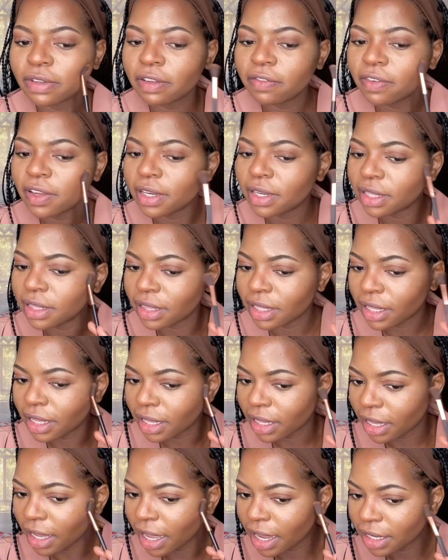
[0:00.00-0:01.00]
even in
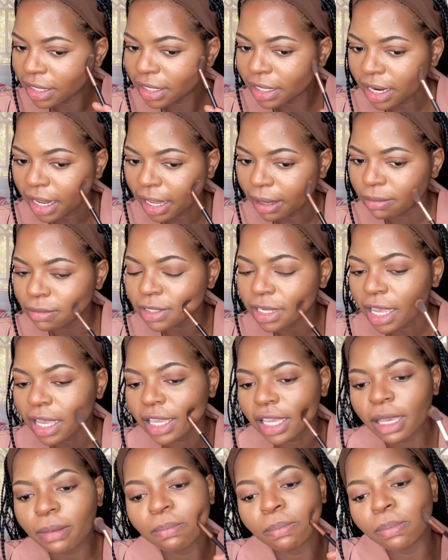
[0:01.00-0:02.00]
the hard times. I
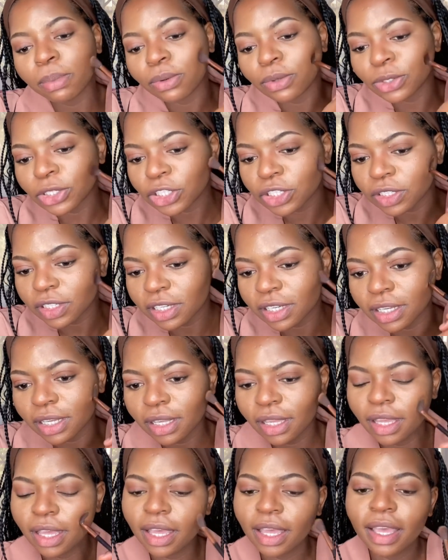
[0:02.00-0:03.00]
kept pushing,
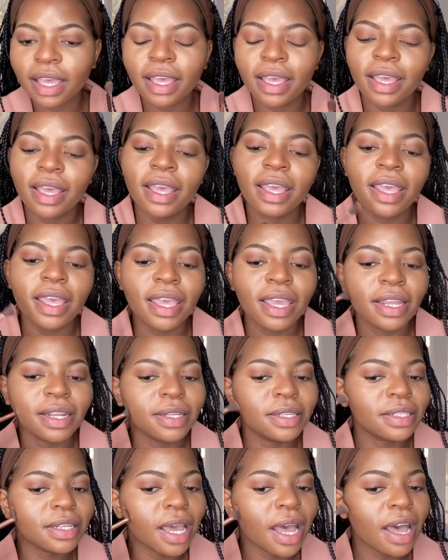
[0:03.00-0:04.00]

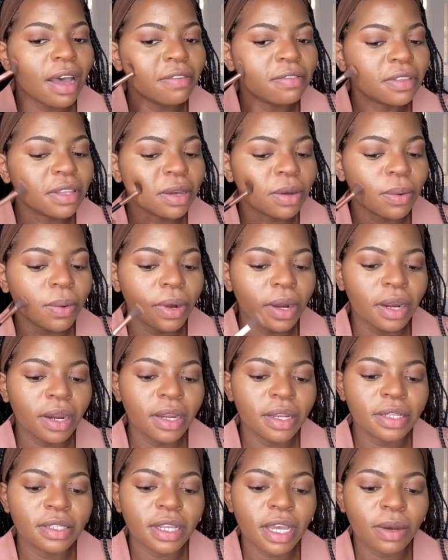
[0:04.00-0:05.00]
and
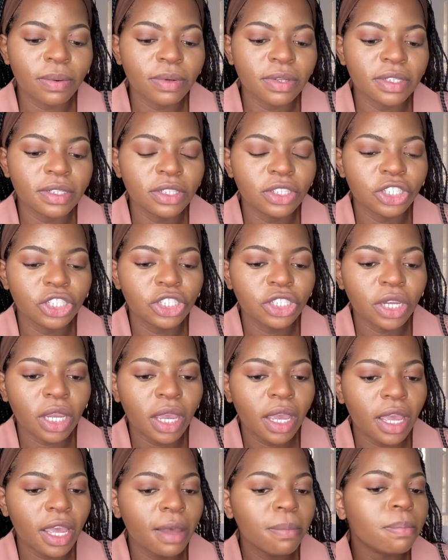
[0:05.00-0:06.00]
afterwards I was in
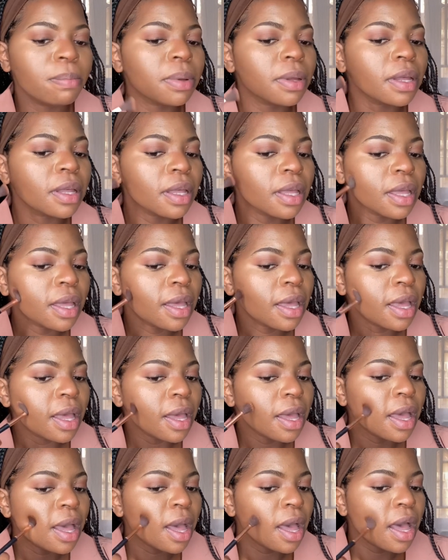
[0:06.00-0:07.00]
shape.
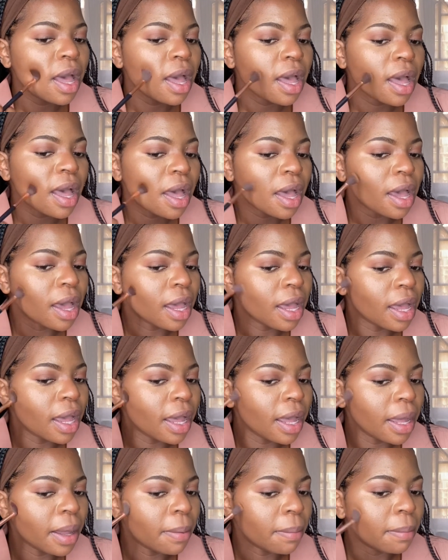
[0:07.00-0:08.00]

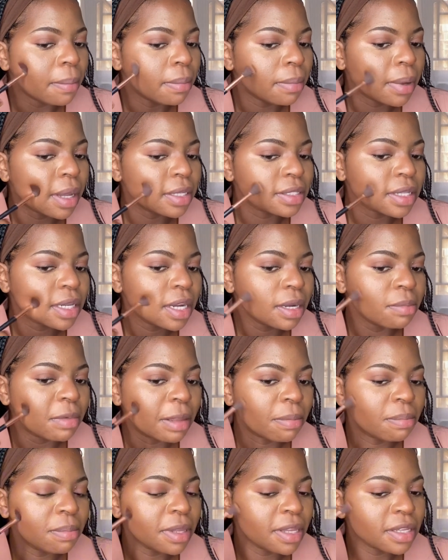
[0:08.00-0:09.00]
I started my
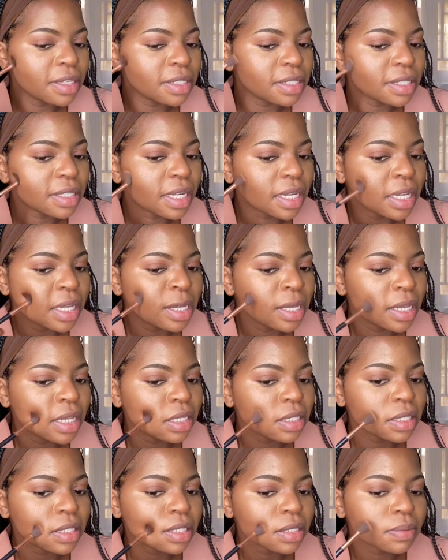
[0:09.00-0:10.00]

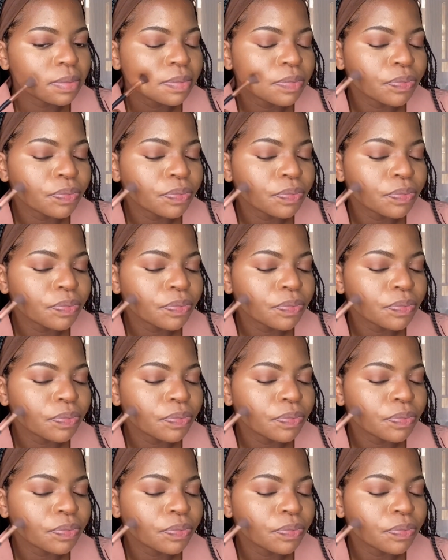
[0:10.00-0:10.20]
business,